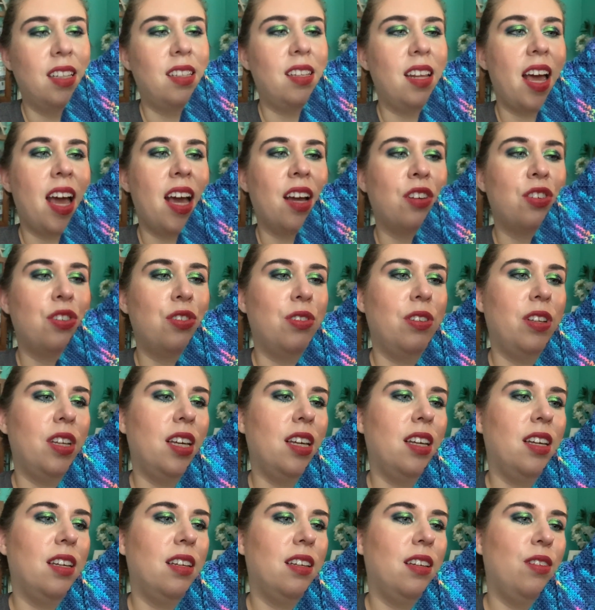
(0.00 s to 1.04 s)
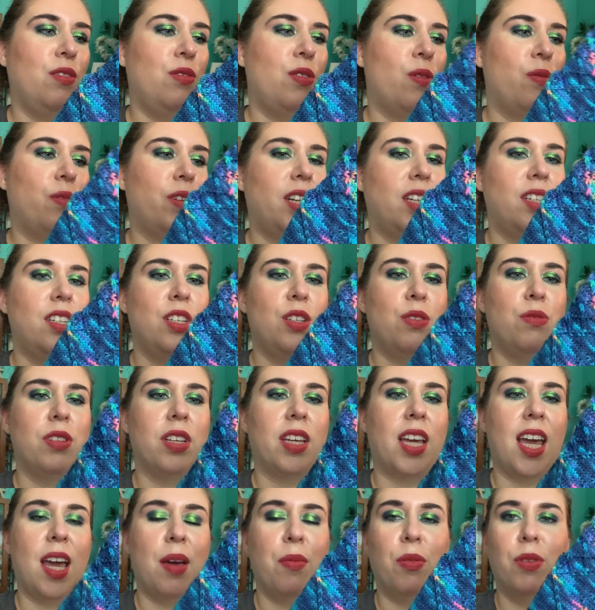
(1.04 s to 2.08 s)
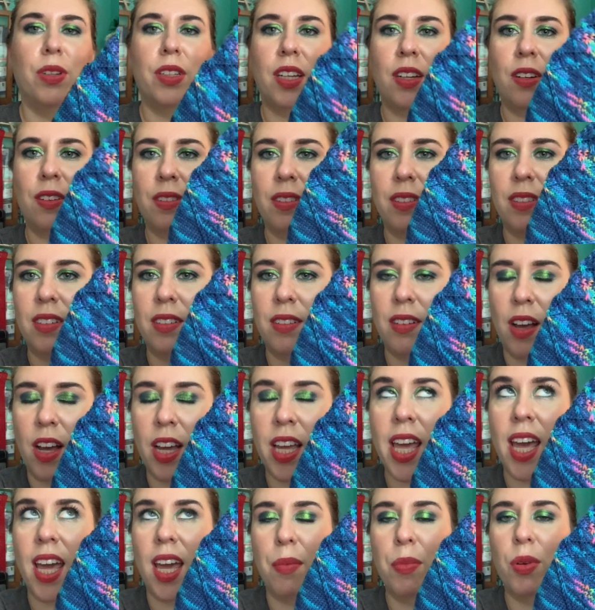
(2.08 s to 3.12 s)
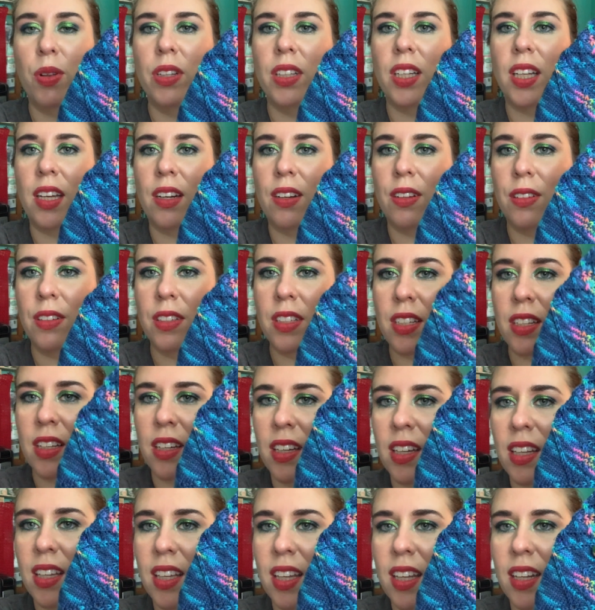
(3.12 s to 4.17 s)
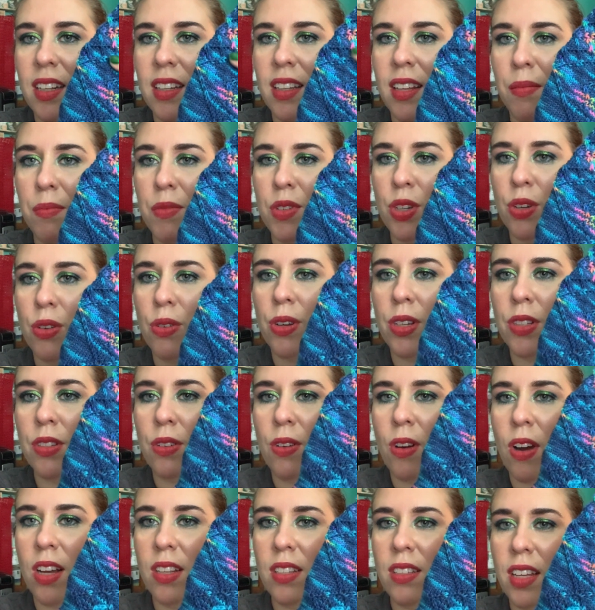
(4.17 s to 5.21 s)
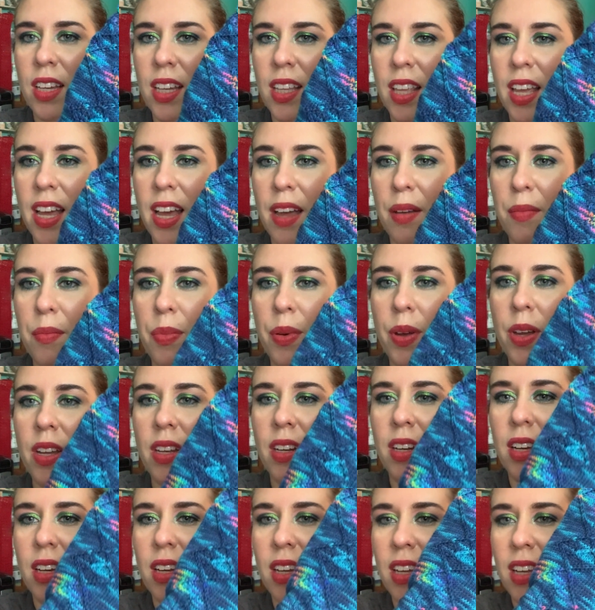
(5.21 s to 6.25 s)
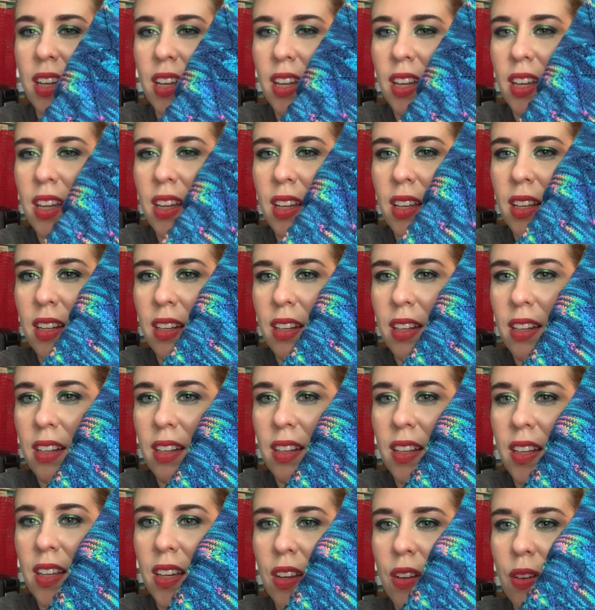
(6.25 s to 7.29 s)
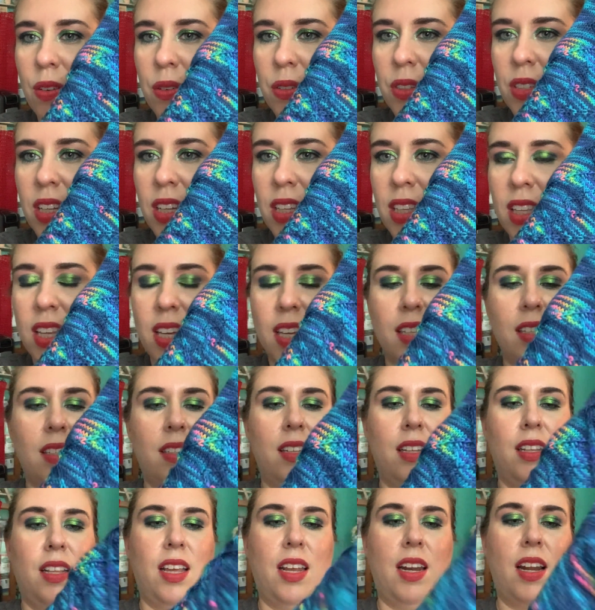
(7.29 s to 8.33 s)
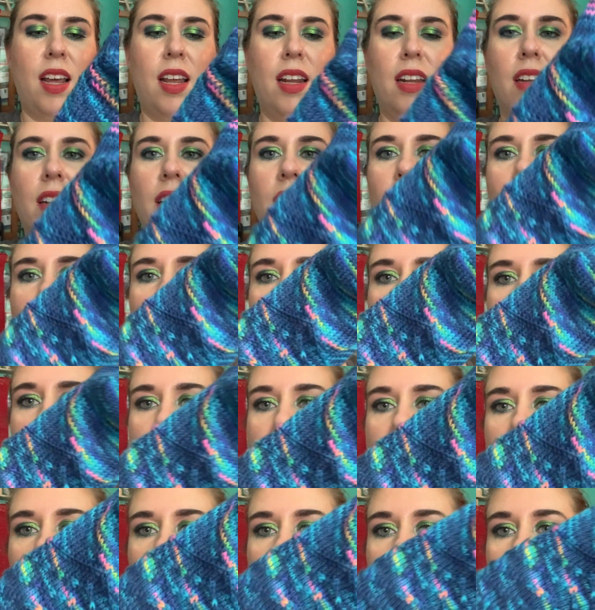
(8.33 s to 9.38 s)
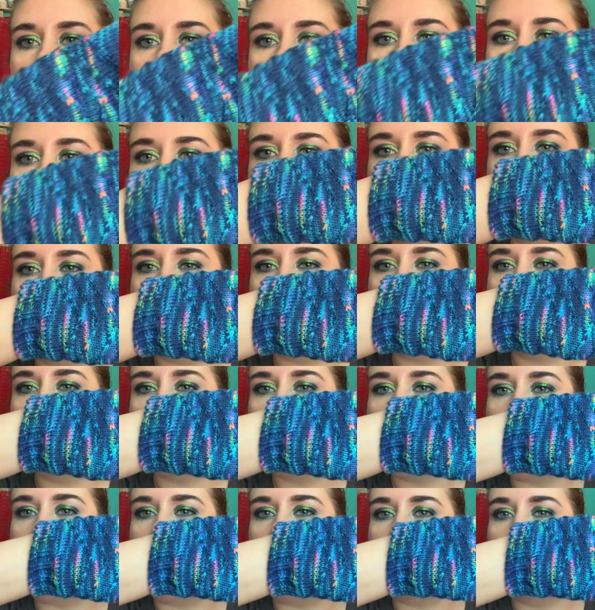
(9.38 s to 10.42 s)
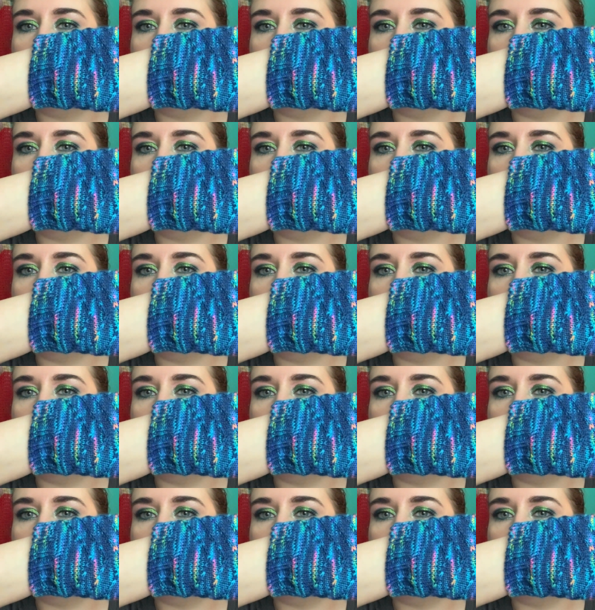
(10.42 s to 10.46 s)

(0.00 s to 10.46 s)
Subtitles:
actually, you don't need to use a cable needle to get them to crisscross like that, but it goes like this, and then on the back of the calf